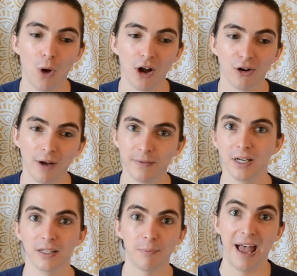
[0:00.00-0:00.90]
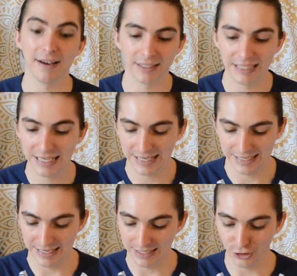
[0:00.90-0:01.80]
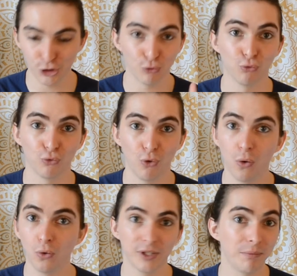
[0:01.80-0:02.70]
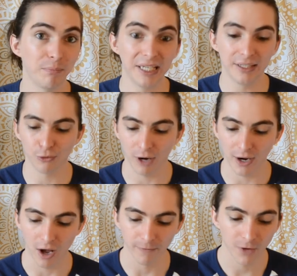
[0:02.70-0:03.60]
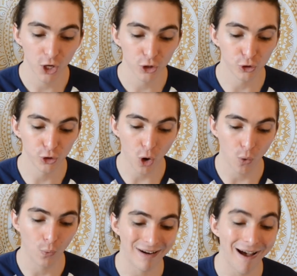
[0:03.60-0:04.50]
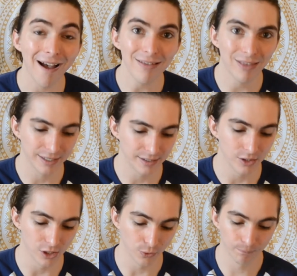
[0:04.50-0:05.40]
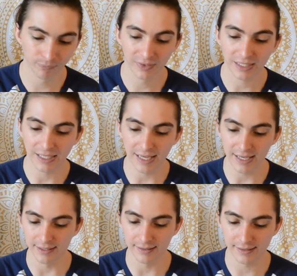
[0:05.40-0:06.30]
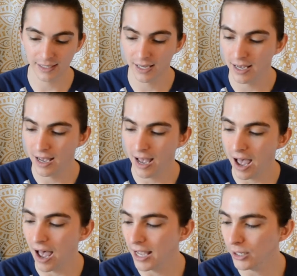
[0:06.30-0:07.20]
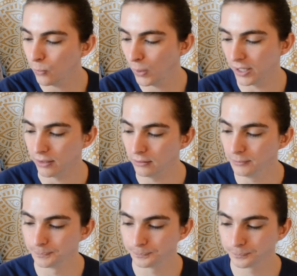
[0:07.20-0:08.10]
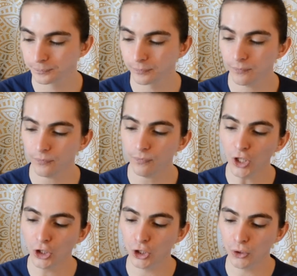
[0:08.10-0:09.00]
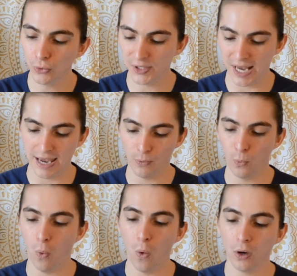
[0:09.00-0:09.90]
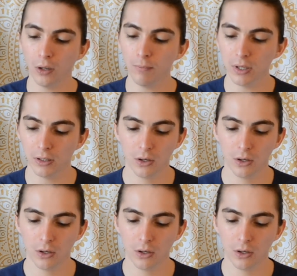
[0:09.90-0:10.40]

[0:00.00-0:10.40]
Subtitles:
water off a duck's back. It just rolls and beads right off. So what I like to do is I will use a warm,